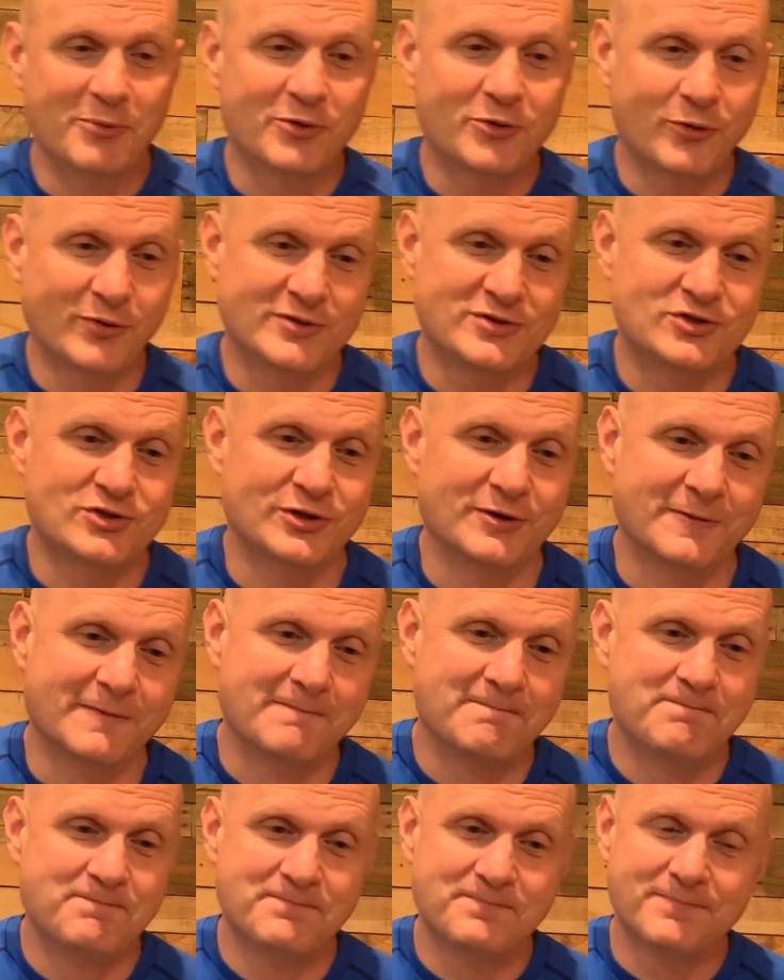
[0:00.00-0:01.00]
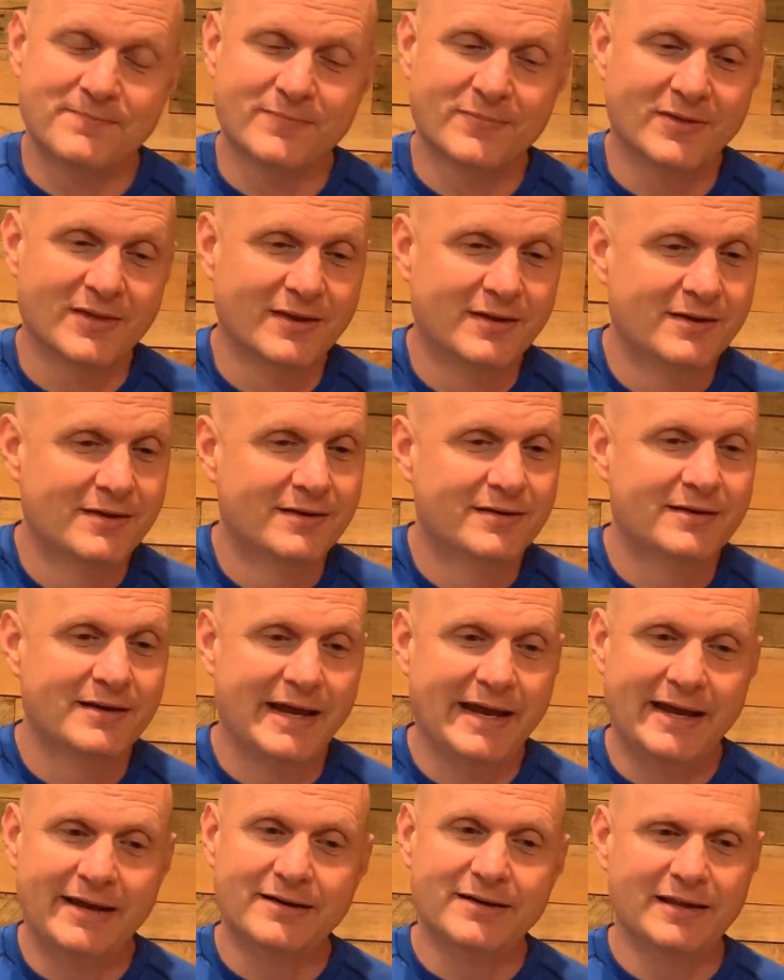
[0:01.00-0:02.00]
a Christian.
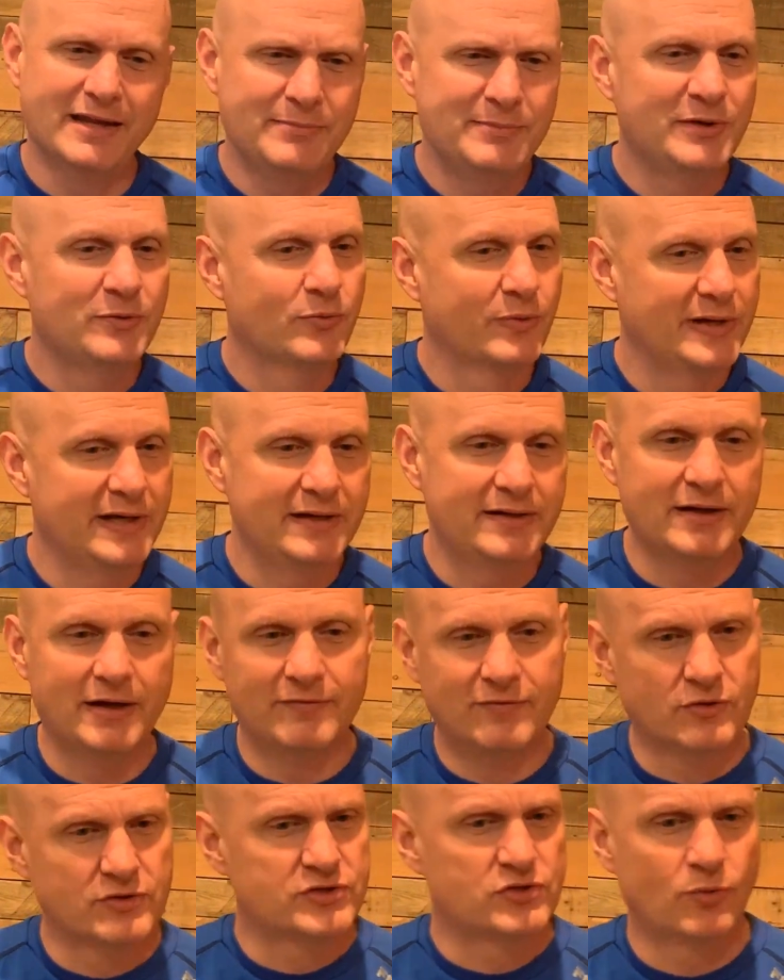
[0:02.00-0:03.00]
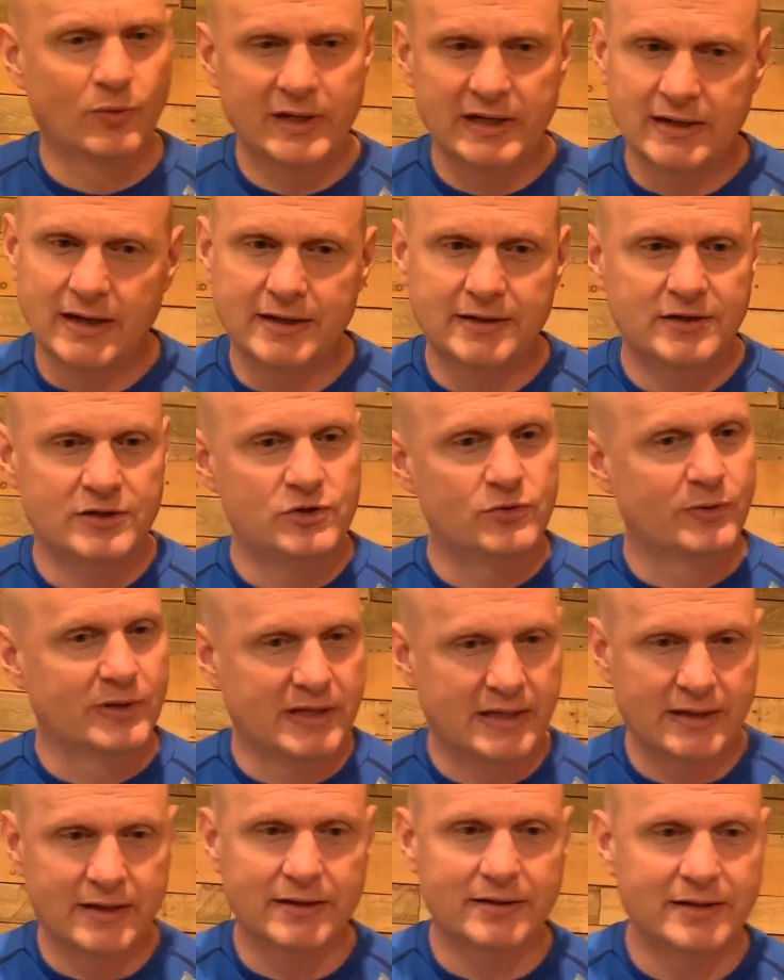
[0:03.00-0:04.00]
And let me read verse 29 to you
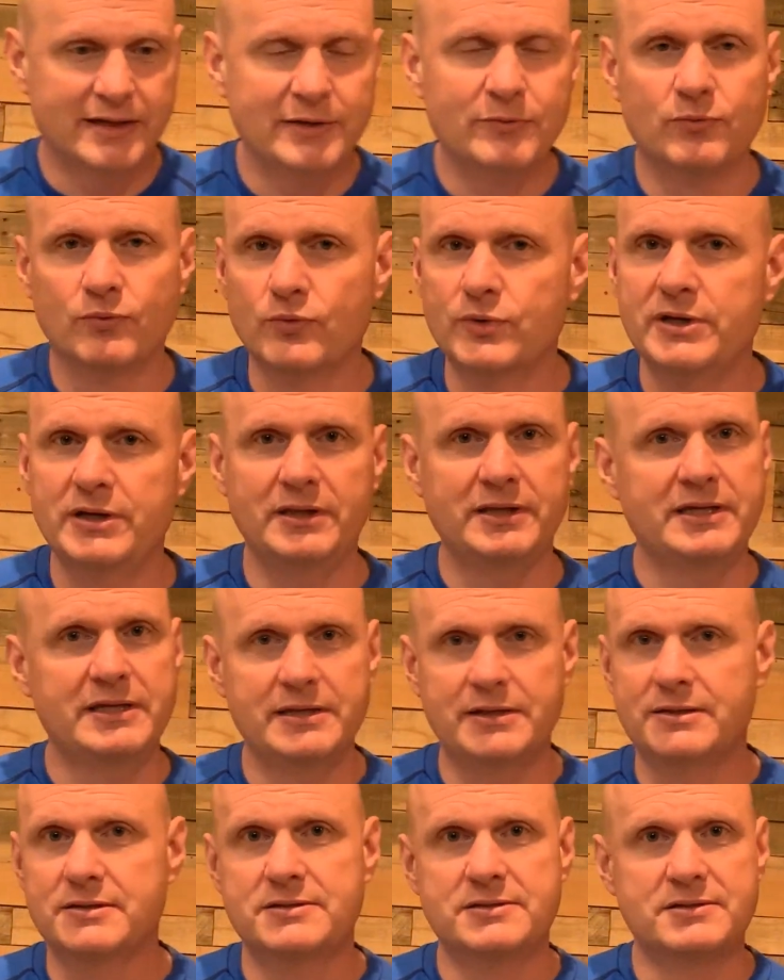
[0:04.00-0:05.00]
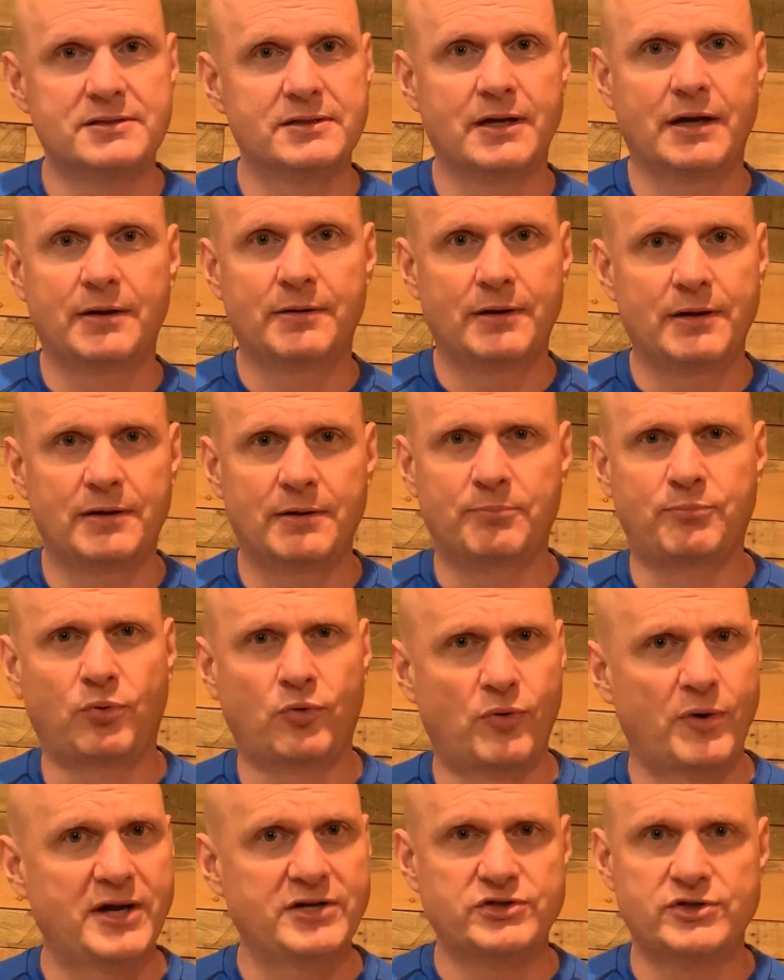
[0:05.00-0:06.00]
again. It really is a
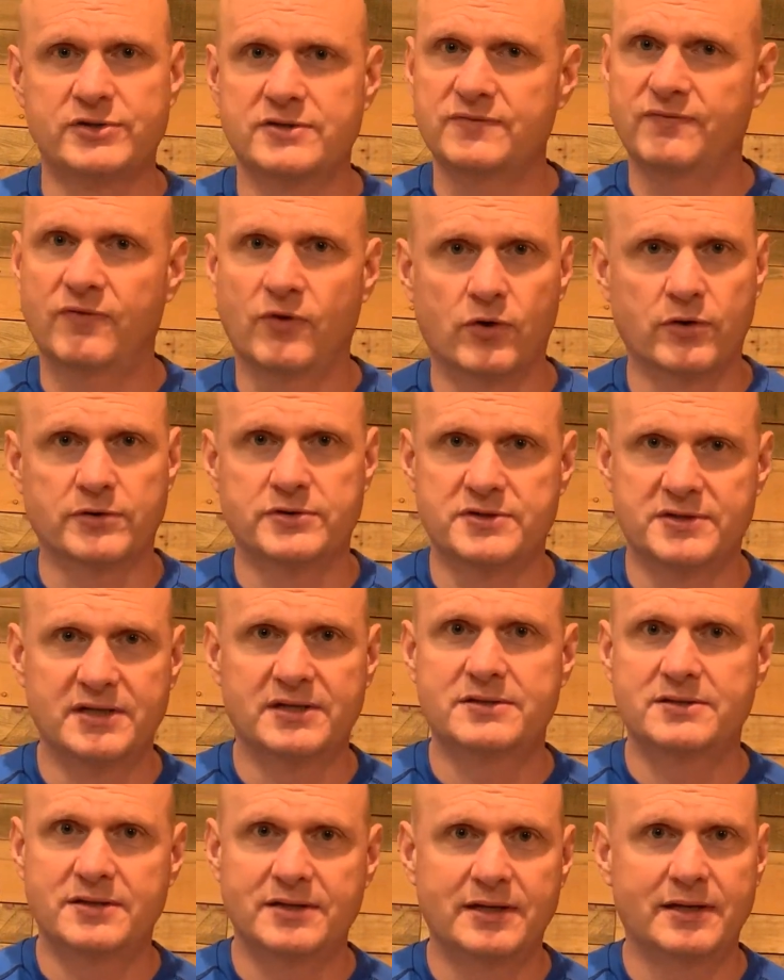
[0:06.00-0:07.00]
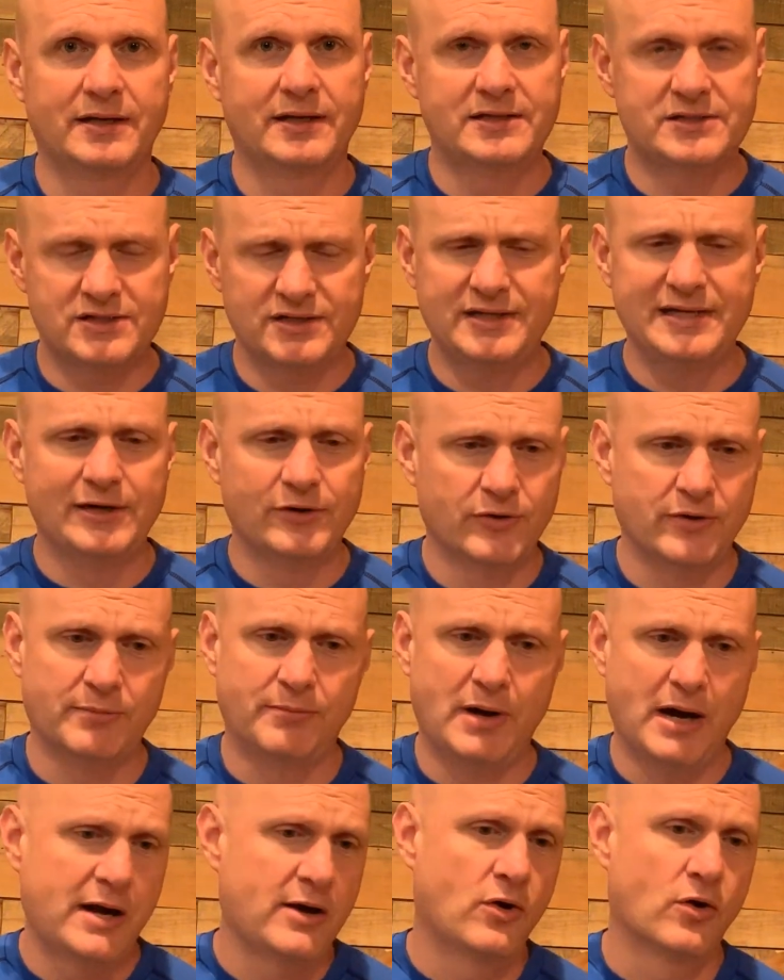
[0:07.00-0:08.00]
precious verse. It's dear to
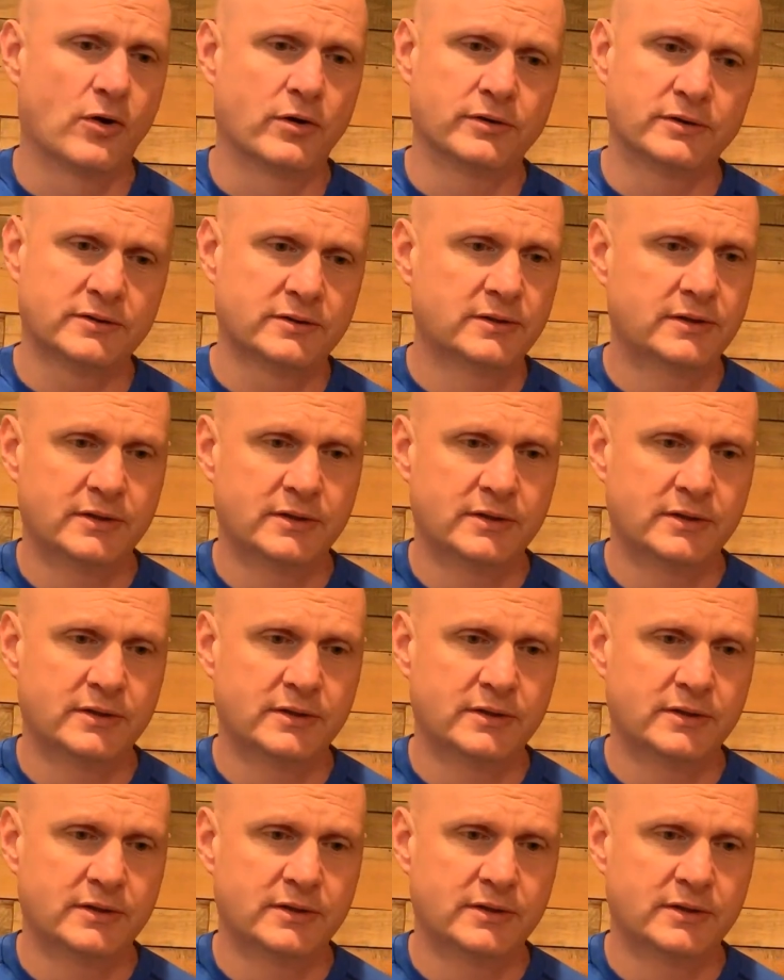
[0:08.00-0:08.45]
my heart.